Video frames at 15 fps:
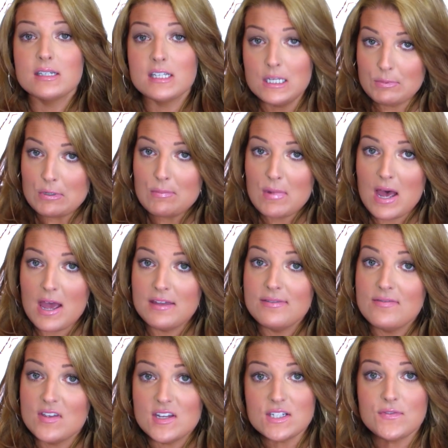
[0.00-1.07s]
Keep in
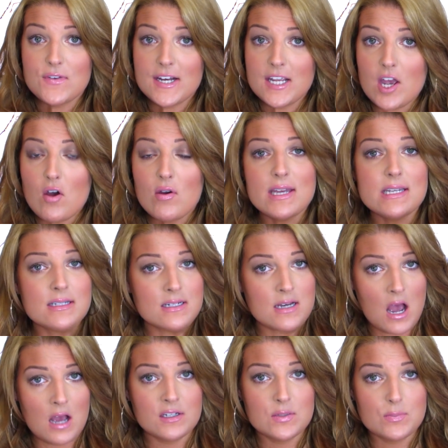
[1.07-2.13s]
mind, this video is
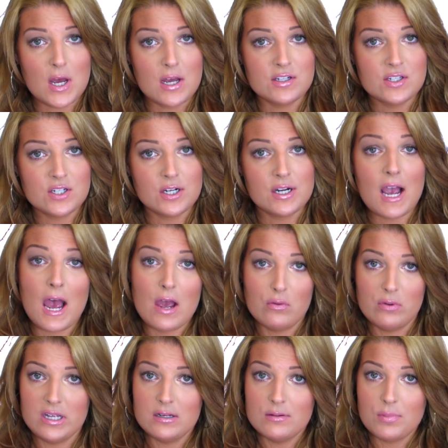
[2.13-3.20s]
not sponsored. I
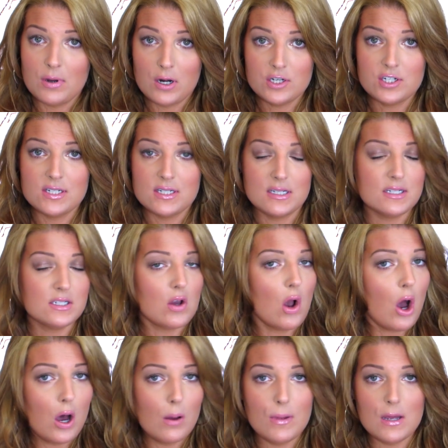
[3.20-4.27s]
went and purchased this
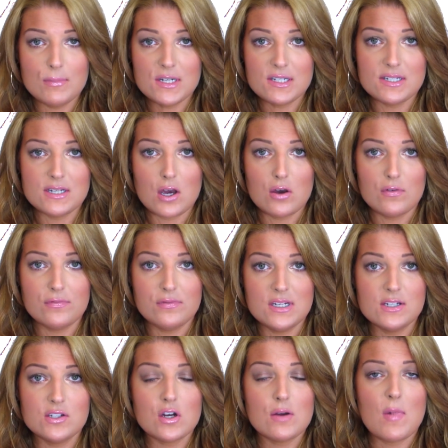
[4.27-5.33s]
all by myself.
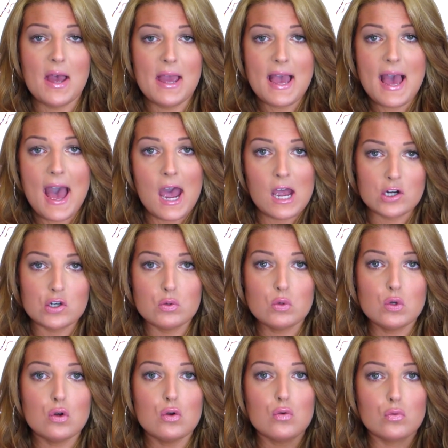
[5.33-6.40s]
These are my
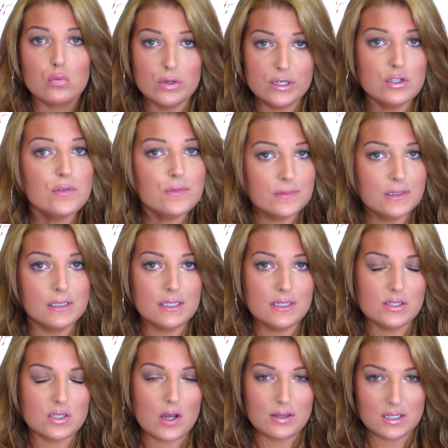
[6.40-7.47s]
actual real
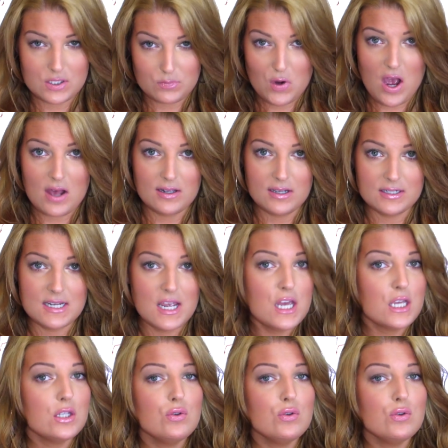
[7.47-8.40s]
feelings on this product.